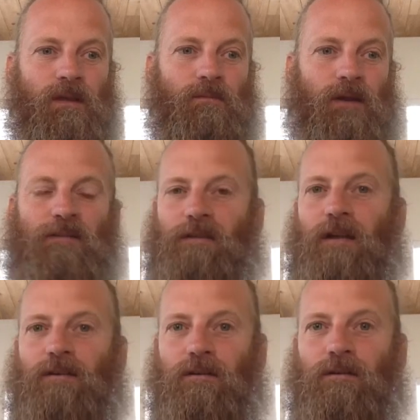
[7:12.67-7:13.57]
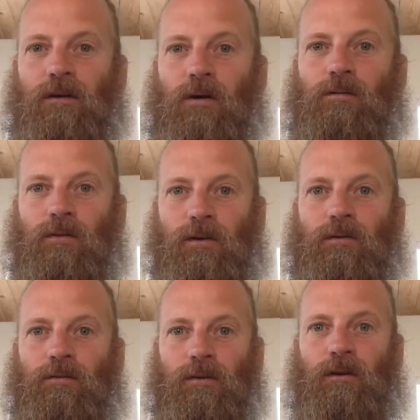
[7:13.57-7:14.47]
cycle over and
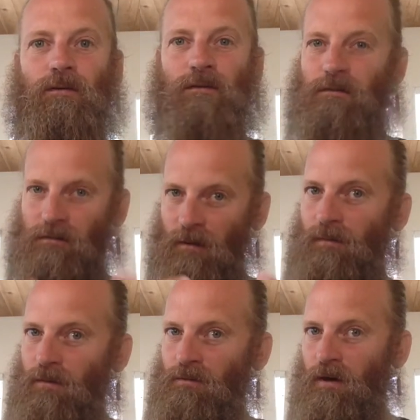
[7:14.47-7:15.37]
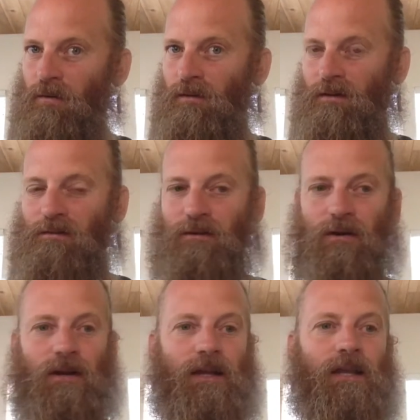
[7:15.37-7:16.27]
over and over. So something was already
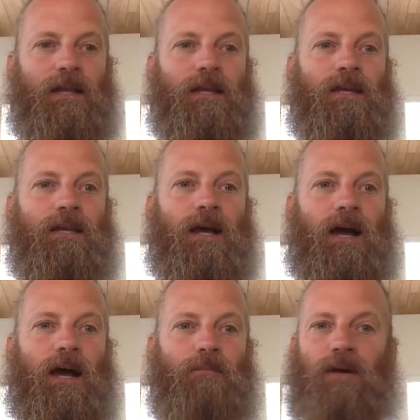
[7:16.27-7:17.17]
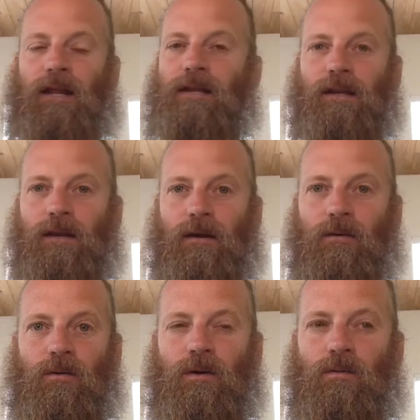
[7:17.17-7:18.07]
stirring, but I didn't
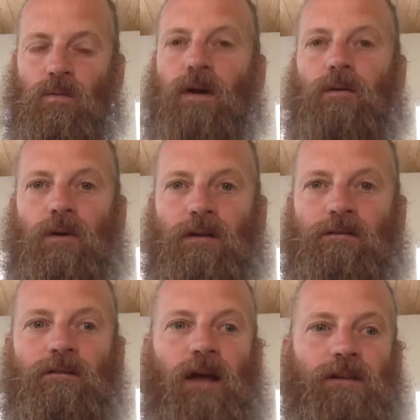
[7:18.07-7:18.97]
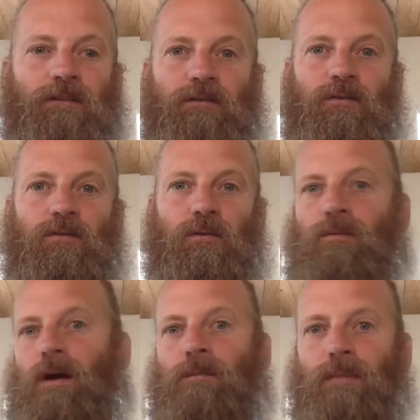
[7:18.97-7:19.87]
know what it was. I just knew,
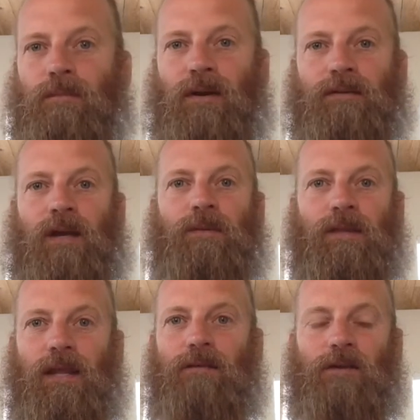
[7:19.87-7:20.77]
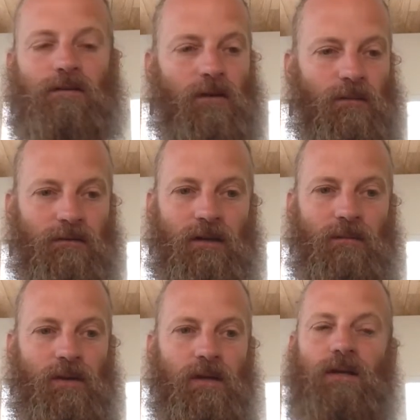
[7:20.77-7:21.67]
well, my time in the Navy is almost
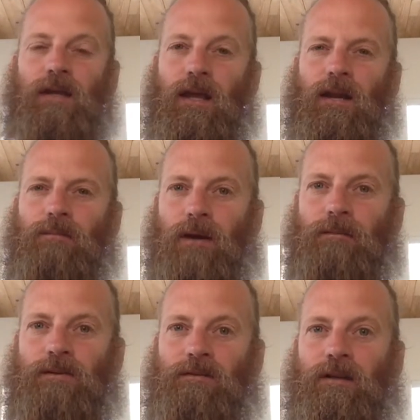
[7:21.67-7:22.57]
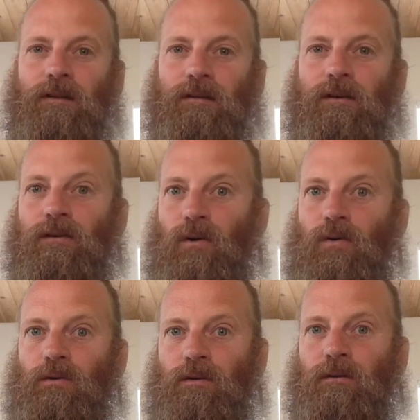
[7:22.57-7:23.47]
up, and I'm probably just getting a little
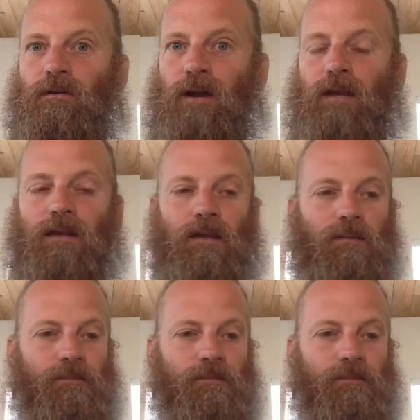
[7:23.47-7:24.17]
old and cranky.